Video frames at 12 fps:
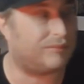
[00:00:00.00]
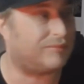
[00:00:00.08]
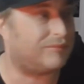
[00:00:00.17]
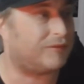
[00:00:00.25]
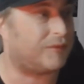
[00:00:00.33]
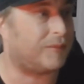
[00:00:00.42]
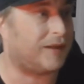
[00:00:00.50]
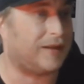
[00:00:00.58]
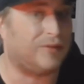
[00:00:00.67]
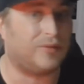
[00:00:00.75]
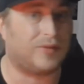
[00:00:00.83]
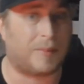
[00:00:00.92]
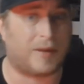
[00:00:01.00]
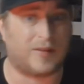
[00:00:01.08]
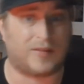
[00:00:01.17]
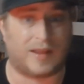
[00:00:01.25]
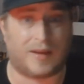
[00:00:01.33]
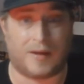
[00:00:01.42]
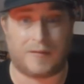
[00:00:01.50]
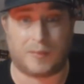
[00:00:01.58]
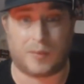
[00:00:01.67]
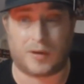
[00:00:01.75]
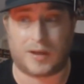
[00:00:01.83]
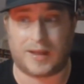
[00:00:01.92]
for me, this was their best day ever
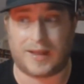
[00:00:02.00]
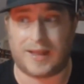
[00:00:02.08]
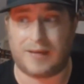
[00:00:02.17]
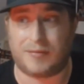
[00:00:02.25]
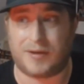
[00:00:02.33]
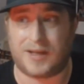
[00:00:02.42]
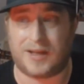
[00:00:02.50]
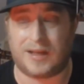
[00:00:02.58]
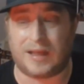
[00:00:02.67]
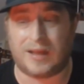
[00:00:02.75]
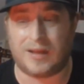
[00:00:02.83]
we're going to get, really.